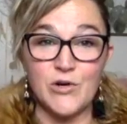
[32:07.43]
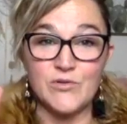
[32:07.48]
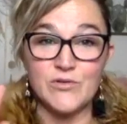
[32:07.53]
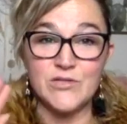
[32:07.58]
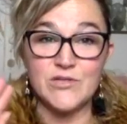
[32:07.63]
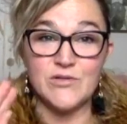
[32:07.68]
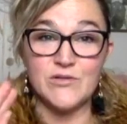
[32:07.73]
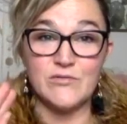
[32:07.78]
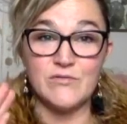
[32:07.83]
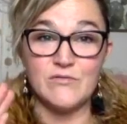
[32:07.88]

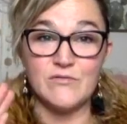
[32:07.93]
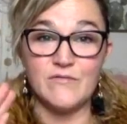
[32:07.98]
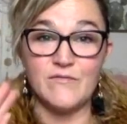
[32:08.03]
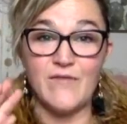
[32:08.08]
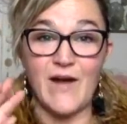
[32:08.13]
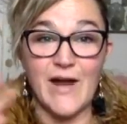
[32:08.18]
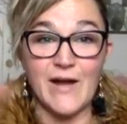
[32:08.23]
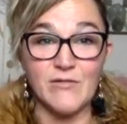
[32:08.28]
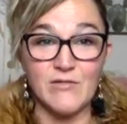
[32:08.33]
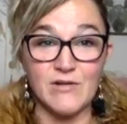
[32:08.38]
Go
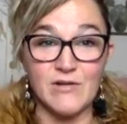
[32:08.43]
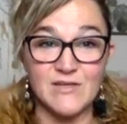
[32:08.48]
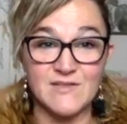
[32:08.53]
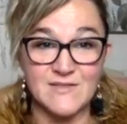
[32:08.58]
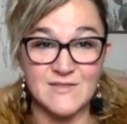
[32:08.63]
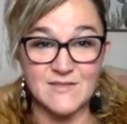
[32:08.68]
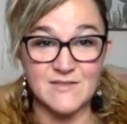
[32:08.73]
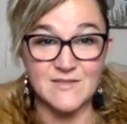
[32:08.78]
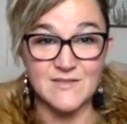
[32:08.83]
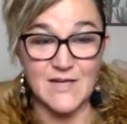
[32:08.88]
to
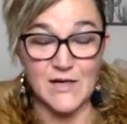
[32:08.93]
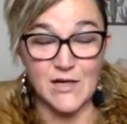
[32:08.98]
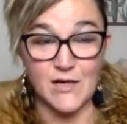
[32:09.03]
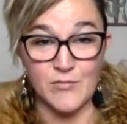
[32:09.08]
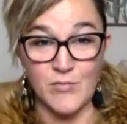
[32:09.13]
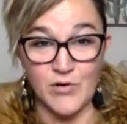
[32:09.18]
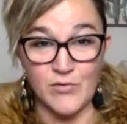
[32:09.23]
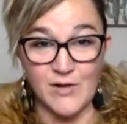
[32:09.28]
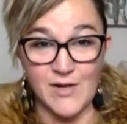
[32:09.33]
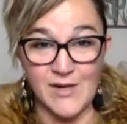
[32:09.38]
Virus
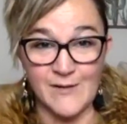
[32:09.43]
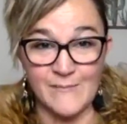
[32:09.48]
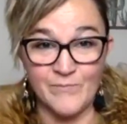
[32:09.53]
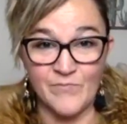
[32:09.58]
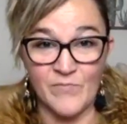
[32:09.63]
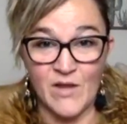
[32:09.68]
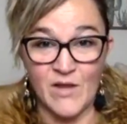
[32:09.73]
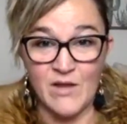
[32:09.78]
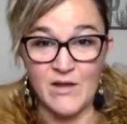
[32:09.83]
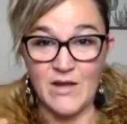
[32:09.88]

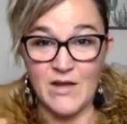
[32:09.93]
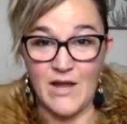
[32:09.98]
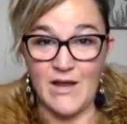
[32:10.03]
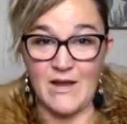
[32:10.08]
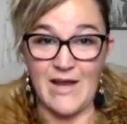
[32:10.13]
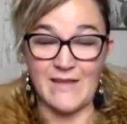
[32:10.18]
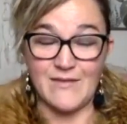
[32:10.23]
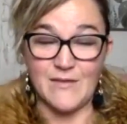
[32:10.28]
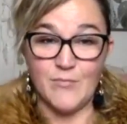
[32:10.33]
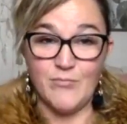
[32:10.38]
Ceremony,
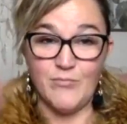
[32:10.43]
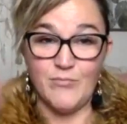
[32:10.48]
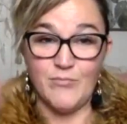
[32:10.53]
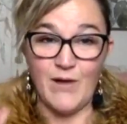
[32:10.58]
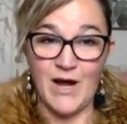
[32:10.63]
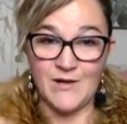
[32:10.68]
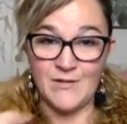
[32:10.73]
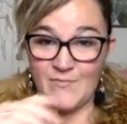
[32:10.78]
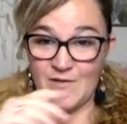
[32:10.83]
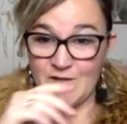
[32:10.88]
and at the
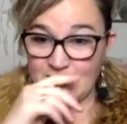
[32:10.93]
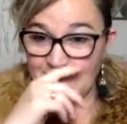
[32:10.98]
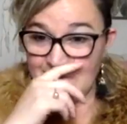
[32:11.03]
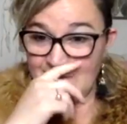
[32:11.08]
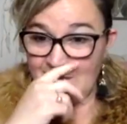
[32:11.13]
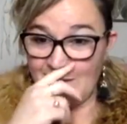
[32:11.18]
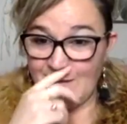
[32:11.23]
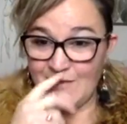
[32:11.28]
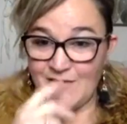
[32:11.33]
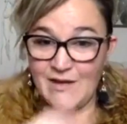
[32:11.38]
bottom there's
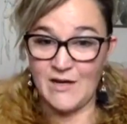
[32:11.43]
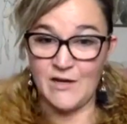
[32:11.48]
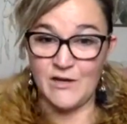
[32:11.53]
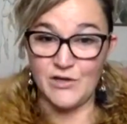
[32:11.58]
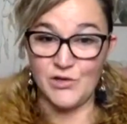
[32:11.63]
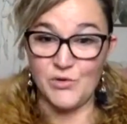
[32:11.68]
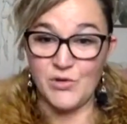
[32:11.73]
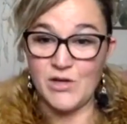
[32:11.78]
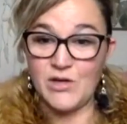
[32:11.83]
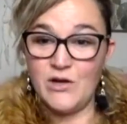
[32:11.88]
a link
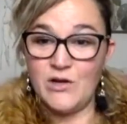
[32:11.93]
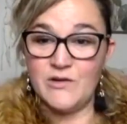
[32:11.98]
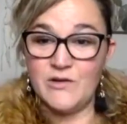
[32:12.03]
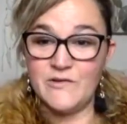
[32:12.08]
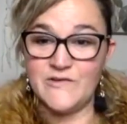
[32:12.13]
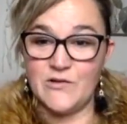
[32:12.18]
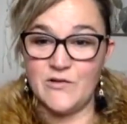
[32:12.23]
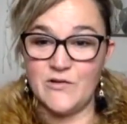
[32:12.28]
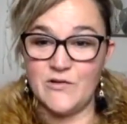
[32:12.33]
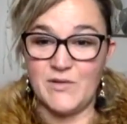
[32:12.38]
there. You can
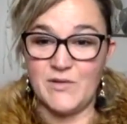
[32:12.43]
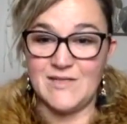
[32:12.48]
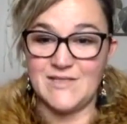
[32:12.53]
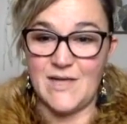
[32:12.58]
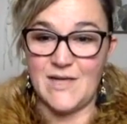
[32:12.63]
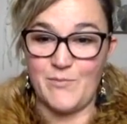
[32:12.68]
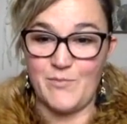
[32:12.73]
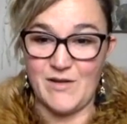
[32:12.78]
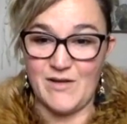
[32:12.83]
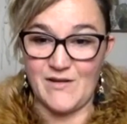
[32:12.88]
also, I'm going
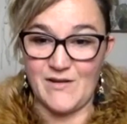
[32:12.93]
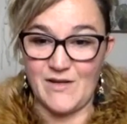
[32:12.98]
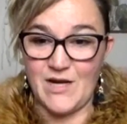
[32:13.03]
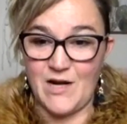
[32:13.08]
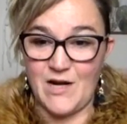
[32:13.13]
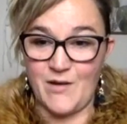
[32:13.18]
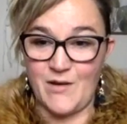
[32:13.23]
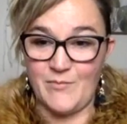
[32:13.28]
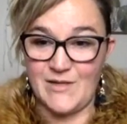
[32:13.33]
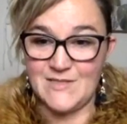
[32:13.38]
to type it in the
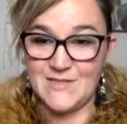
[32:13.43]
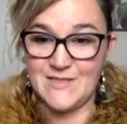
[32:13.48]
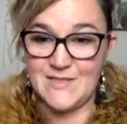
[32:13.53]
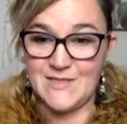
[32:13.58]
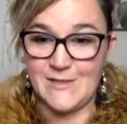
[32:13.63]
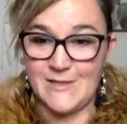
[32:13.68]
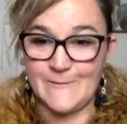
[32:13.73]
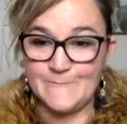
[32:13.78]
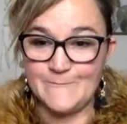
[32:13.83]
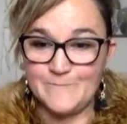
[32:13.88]

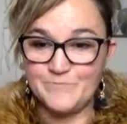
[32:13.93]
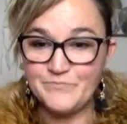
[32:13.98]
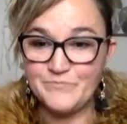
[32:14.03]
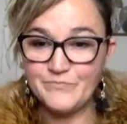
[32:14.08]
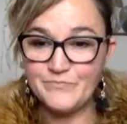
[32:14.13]
comments here,